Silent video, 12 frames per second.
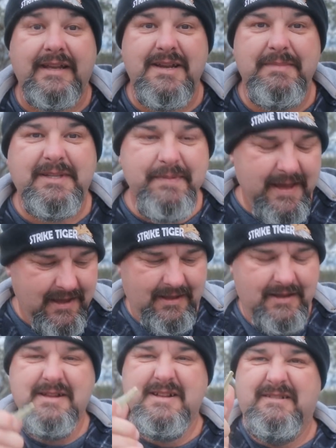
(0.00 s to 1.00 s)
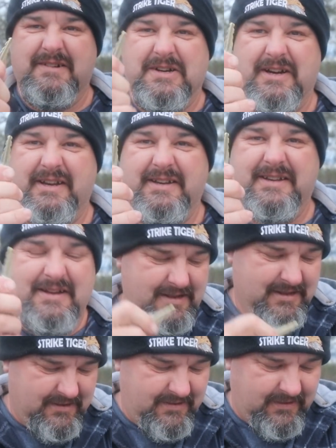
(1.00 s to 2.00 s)
Did you miss me? Right.
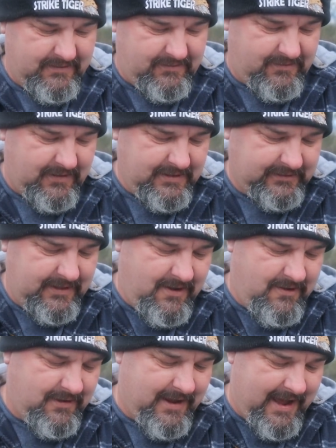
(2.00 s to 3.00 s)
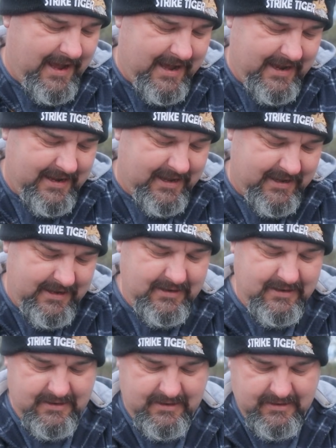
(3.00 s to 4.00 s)
My trusty old car key.
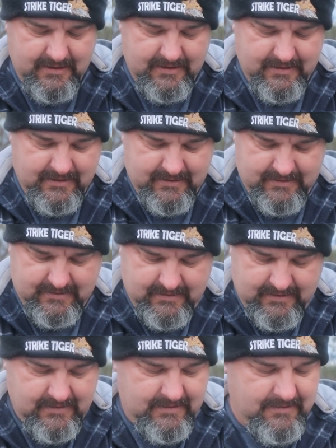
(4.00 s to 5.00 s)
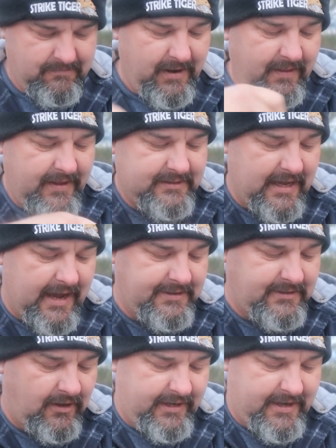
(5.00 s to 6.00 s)
One of these
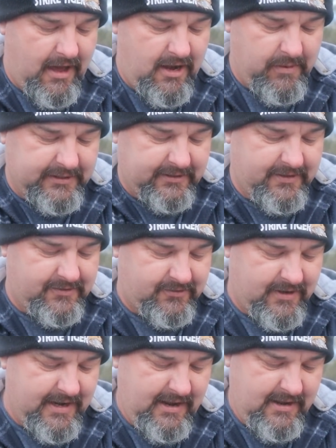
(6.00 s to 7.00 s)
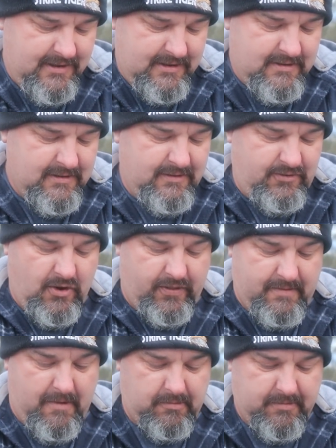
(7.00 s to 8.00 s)
days I'm going to go to Western Australia. Not
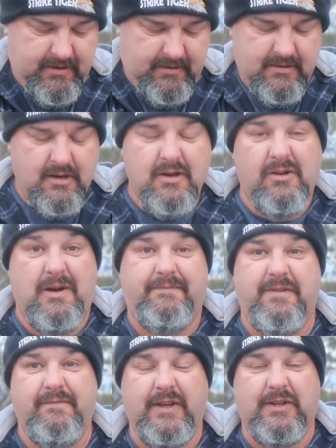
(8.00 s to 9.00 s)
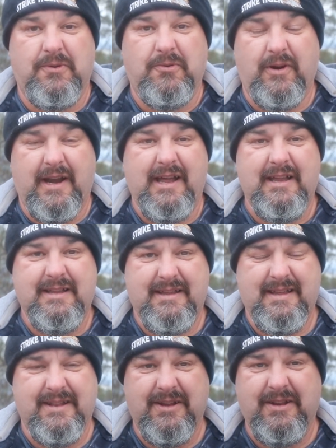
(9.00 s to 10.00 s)
at the moment. I'm from Victoria
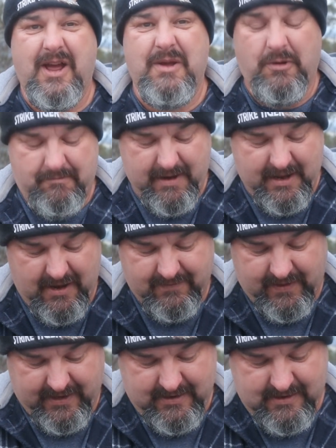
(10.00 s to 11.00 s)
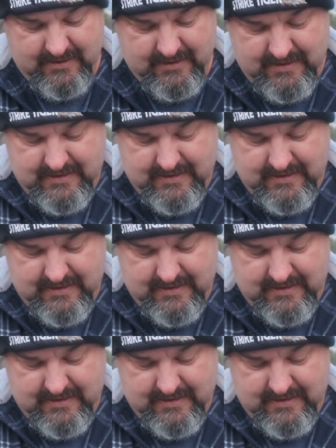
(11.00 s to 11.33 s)
and you don't want me over there.